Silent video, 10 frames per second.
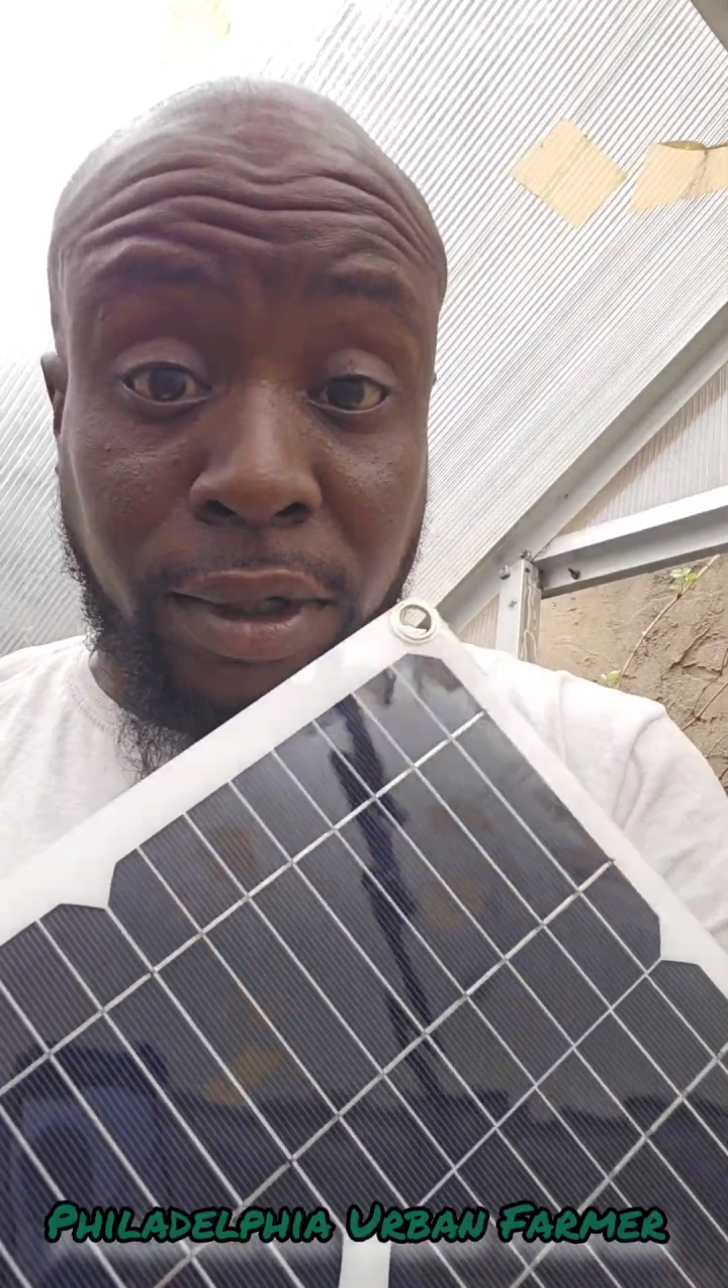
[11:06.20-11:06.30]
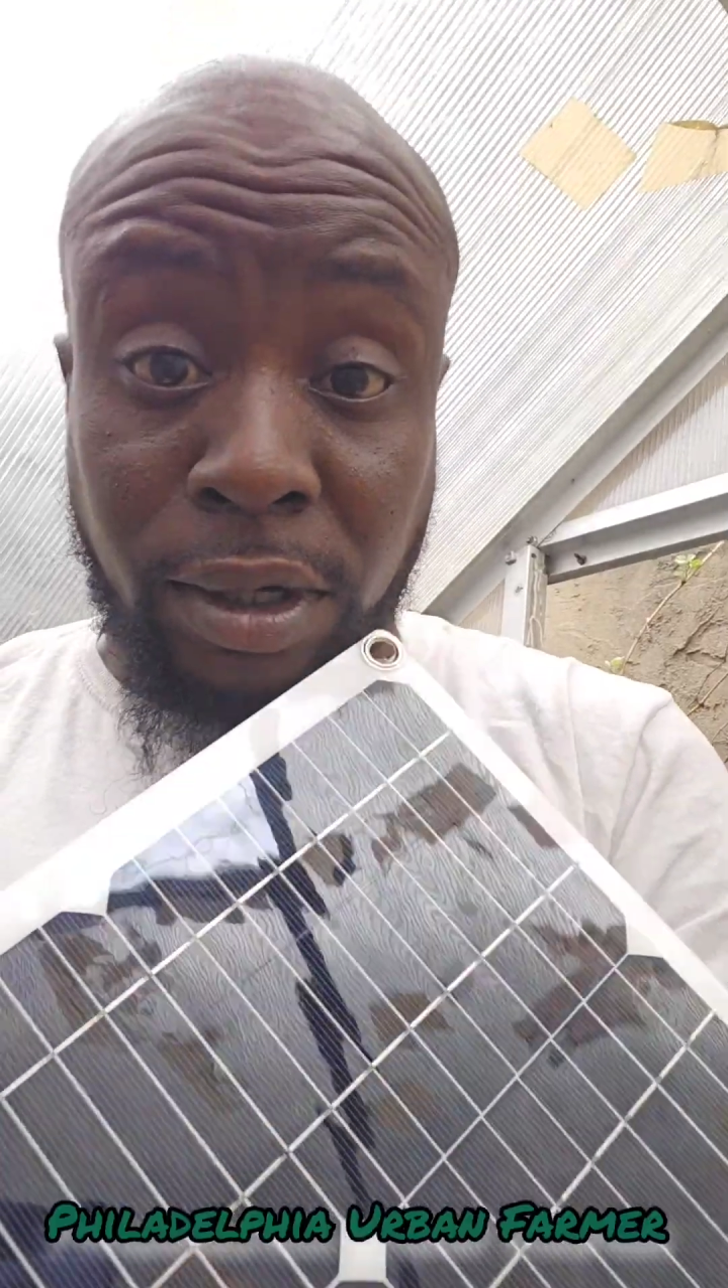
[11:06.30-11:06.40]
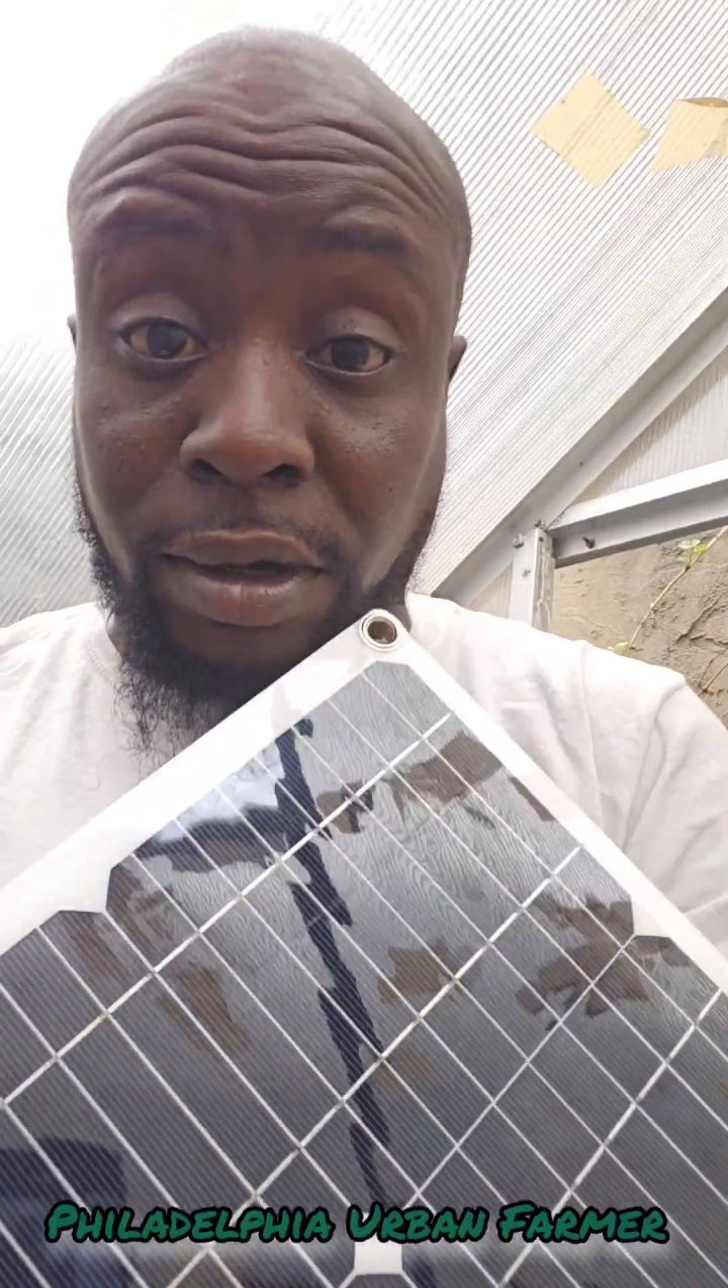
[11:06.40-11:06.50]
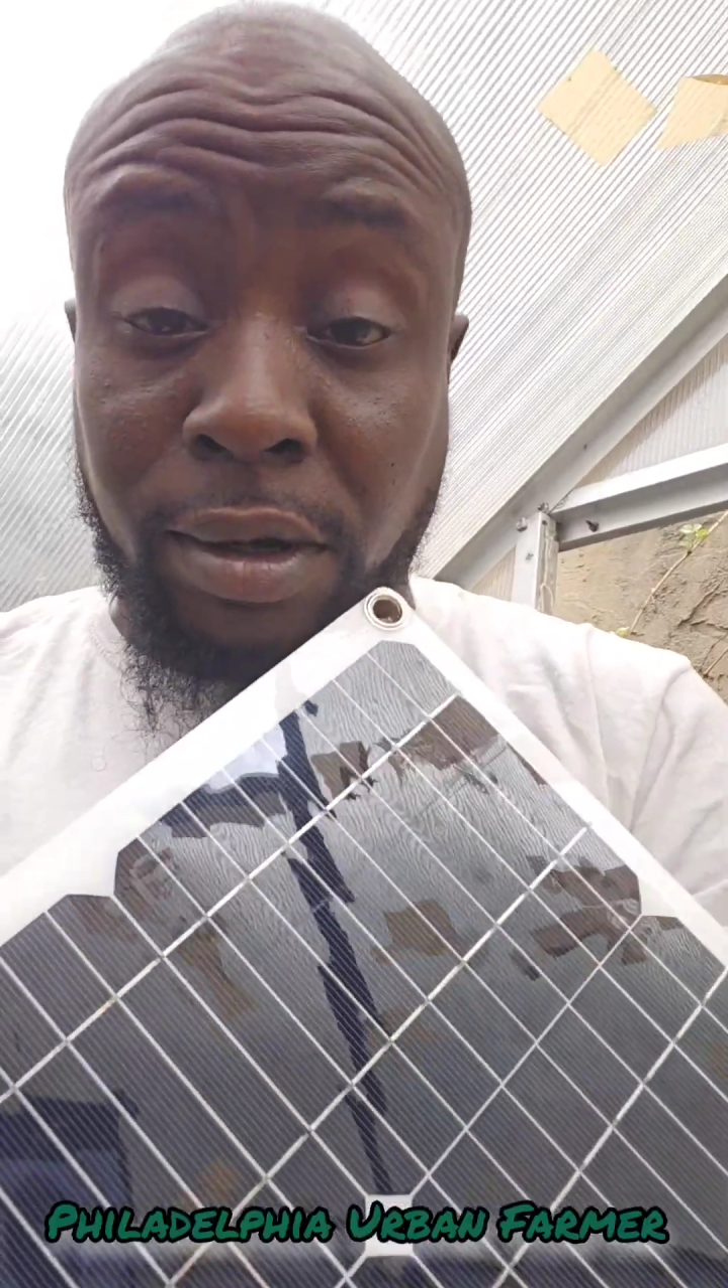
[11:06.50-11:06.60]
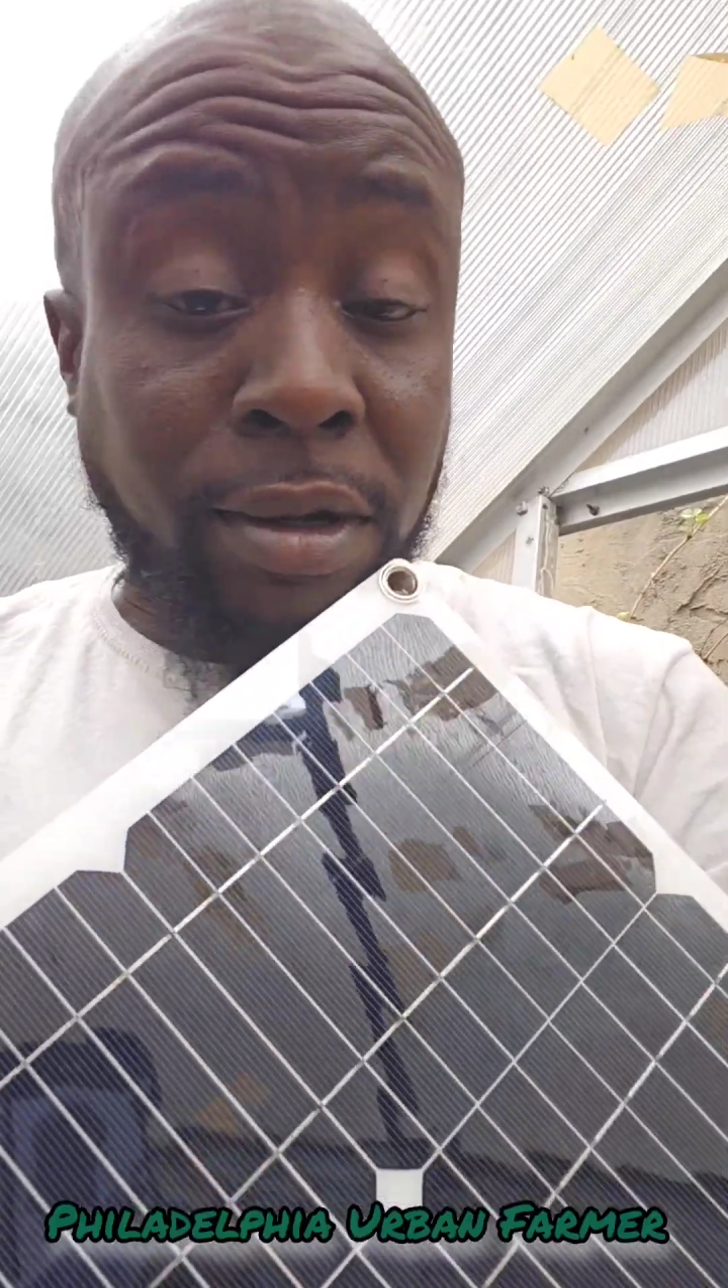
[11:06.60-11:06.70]

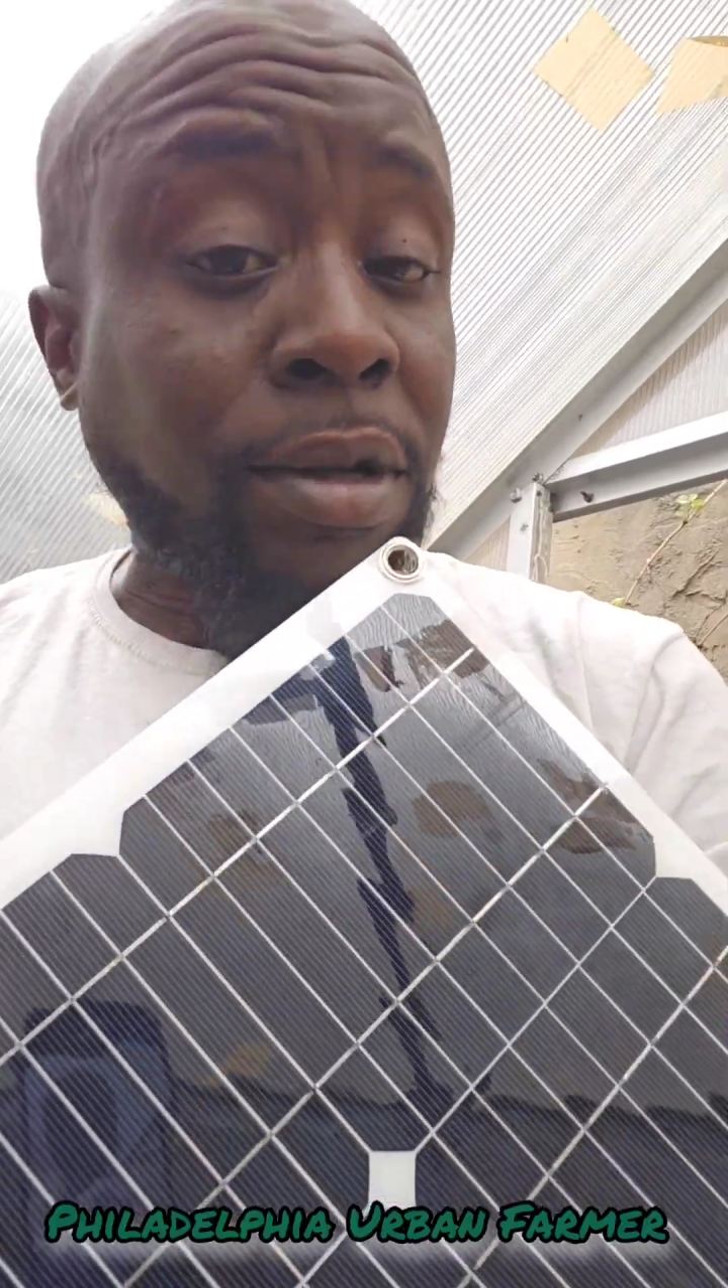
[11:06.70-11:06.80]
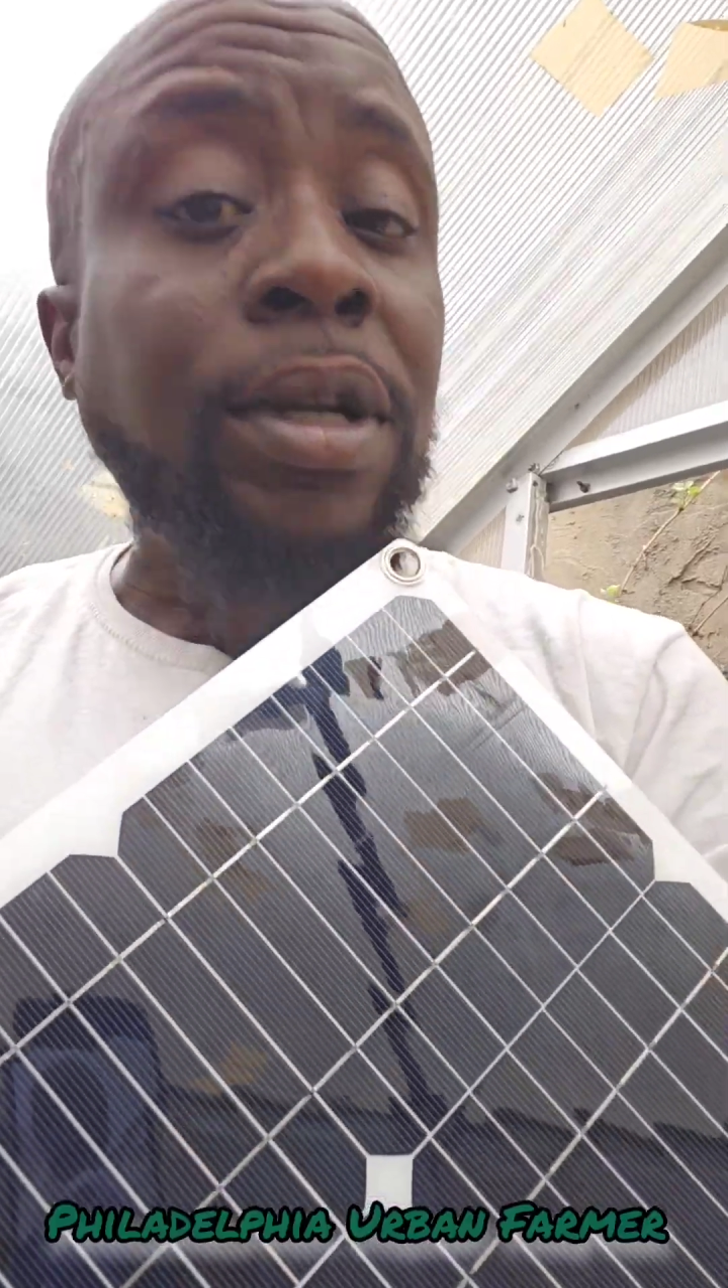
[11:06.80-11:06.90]
y'all,